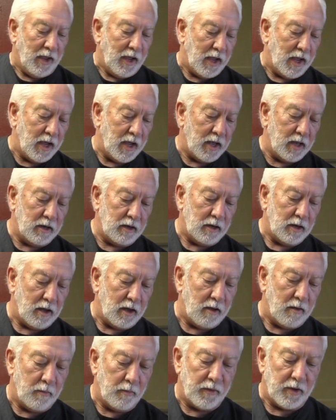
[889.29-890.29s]
And
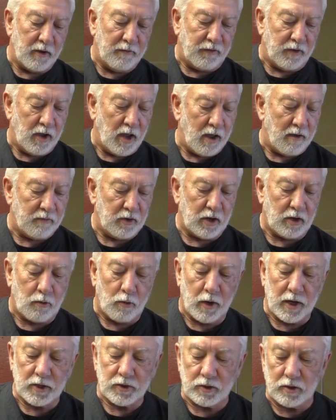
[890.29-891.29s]
um, if you have any
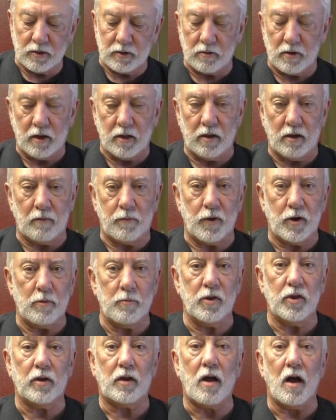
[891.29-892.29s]
questions or anything, put
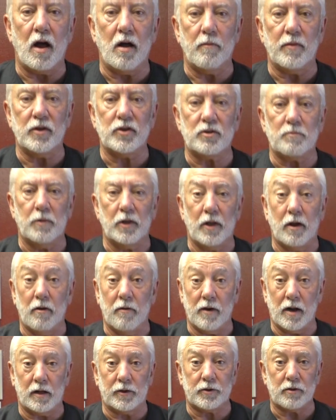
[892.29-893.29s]
them in the comments
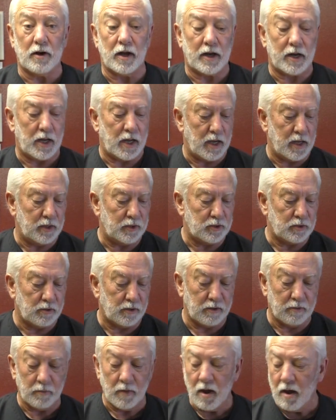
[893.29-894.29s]
below and I'll try to
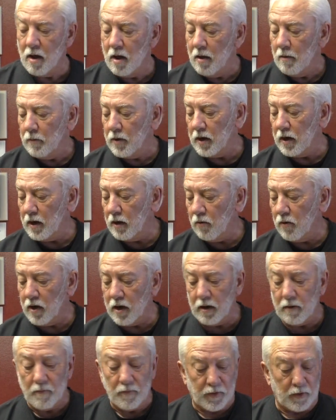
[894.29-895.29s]
answer them. But
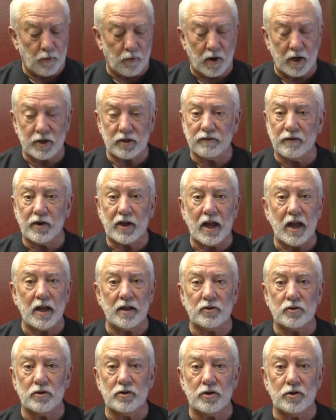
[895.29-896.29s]
anyway, watch for
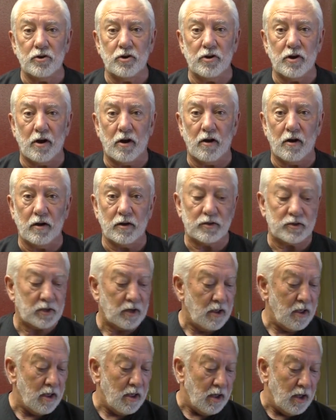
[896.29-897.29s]
cancers in your dogs.